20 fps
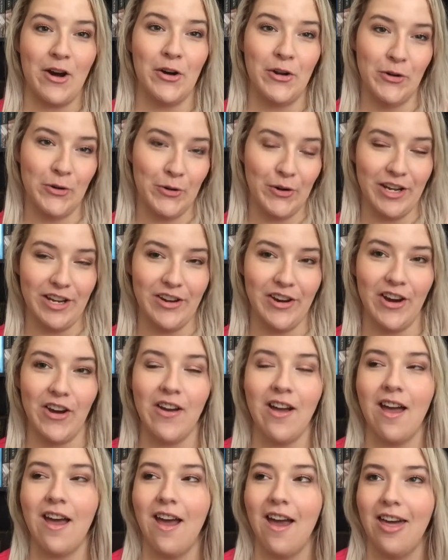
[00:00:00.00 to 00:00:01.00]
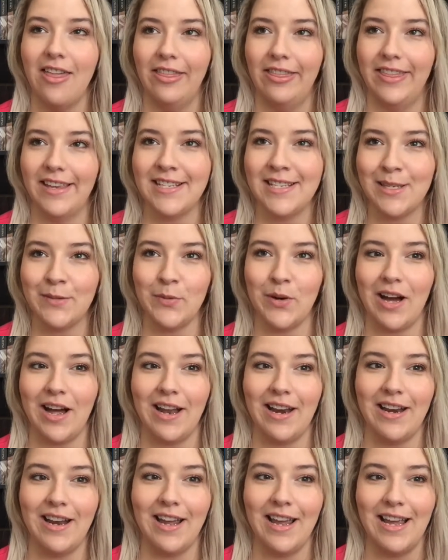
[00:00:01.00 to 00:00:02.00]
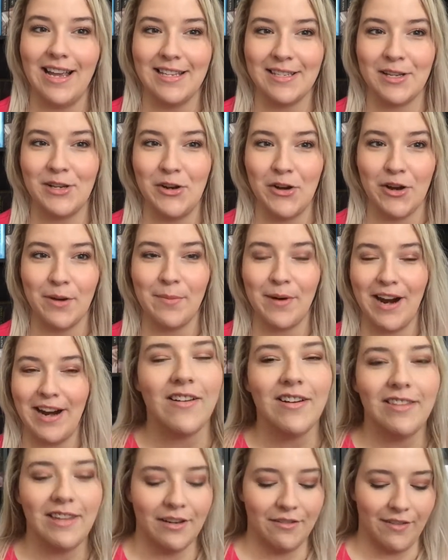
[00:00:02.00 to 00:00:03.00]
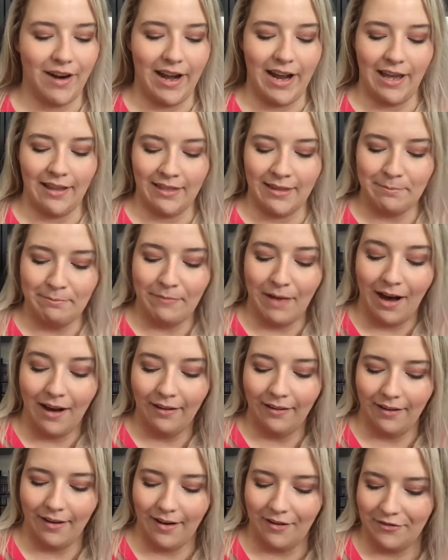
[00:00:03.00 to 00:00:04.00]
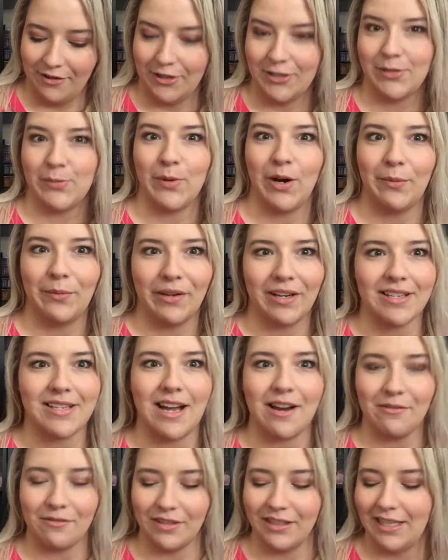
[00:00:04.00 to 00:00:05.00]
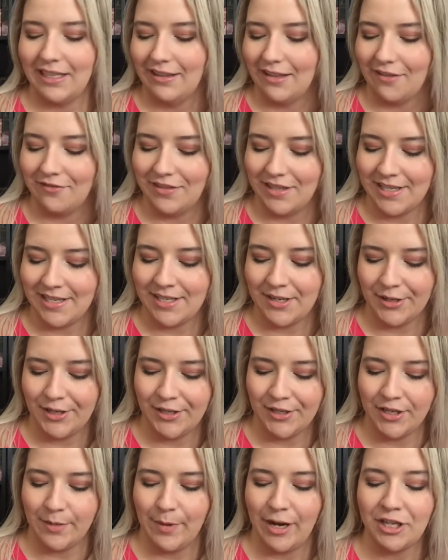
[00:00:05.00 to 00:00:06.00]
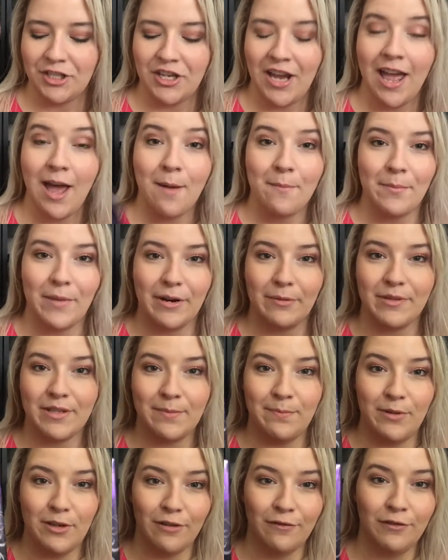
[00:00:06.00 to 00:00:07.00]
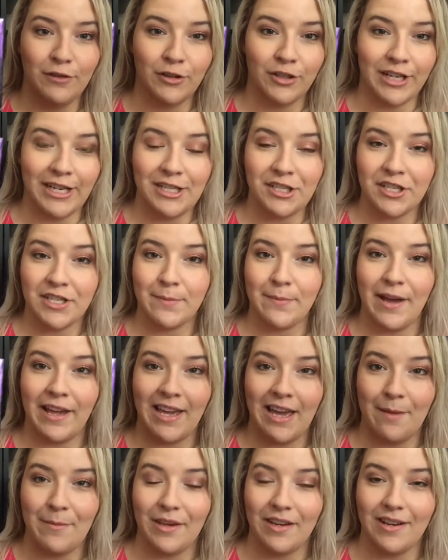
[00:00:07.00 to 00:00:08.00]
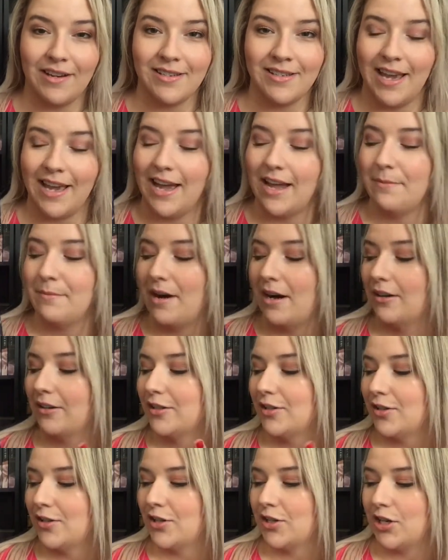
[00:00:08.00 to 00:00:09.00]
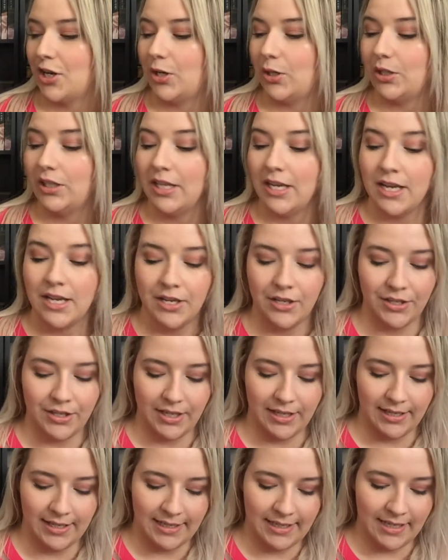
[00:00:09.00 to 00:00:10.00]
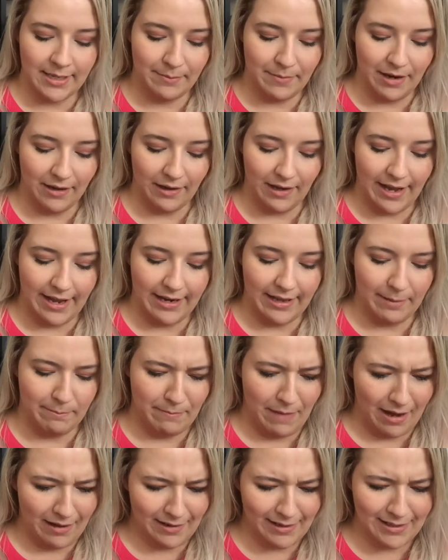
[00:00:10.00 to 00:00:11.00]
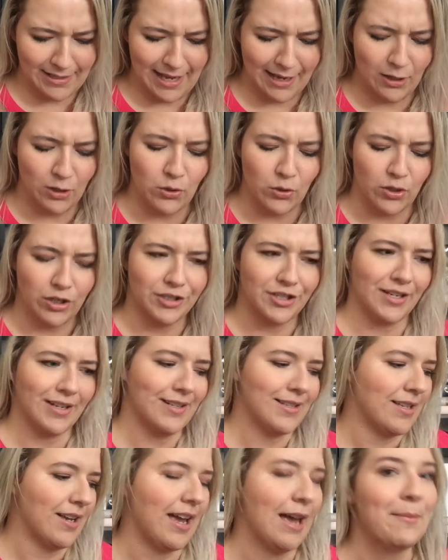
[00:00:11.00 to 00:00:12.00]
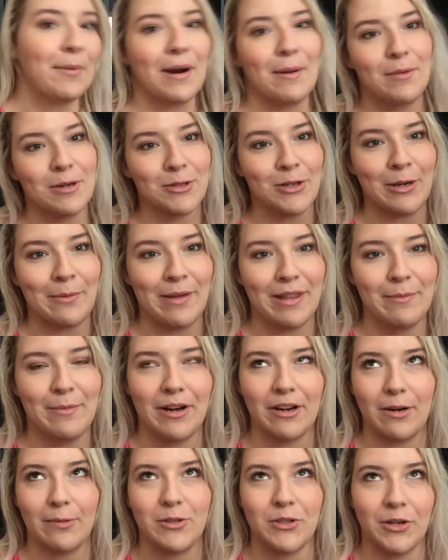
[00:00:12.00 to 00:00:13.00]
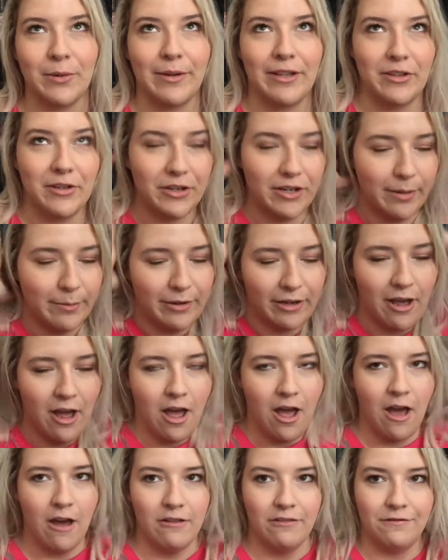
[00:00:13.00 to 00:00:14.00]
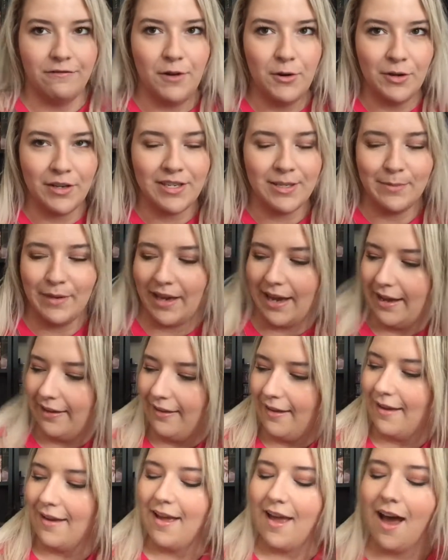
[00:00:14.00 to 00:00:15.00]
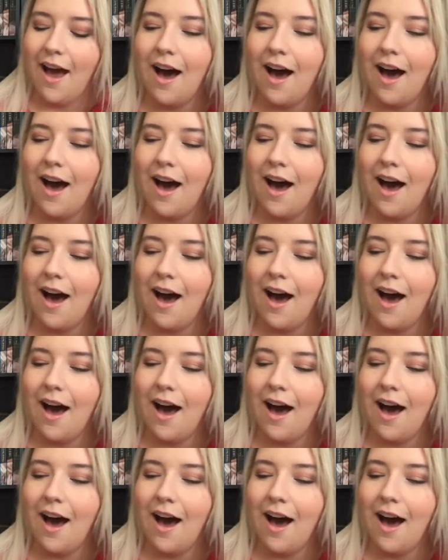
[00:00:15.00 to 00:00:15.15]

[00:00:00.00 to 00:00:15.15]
on audio. This one is a no-brainer. I'm currently reading the manga of it as well because I really love this series so much, but it was Beautiful Creatures by Cami Garcia and Margaret Stoll. So this is the manga, and the manga's like gorgeous. Okay, but I'm not talking about the manga, I'm talking about the audiobook. Focus, Michaela.